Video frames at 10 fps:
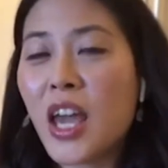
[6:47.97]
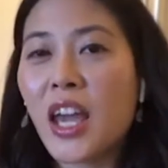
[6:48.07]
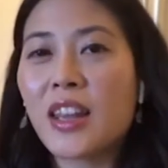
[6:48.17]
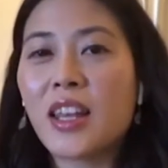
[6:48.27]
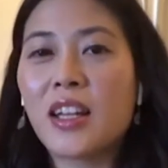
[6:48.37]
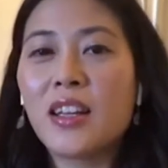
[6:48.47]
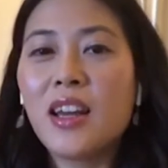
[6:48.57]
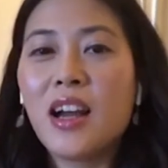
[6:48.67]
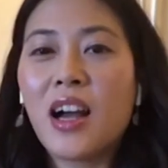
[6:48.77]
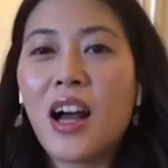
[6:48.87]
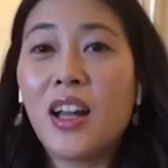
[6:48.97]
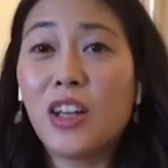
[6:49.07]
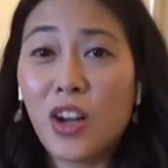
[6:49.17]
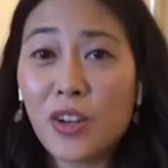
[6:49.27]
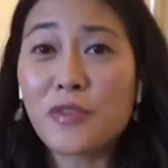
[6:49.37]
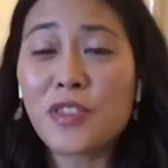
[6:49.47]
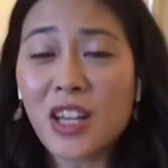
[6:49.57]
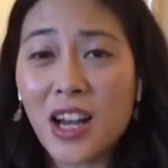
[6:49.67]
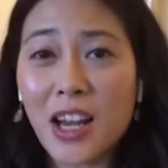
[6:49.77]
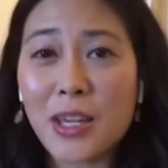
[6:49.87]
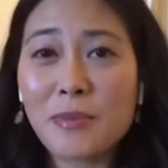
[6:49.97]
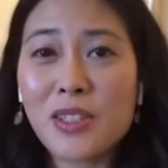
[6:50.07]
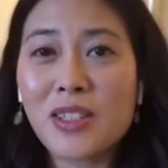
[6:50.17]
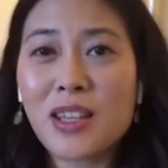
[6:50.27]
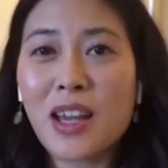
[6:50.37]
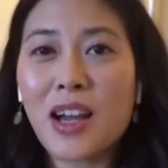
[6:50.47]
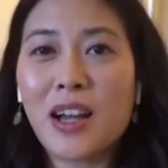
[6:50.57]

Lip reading: And then a lot of times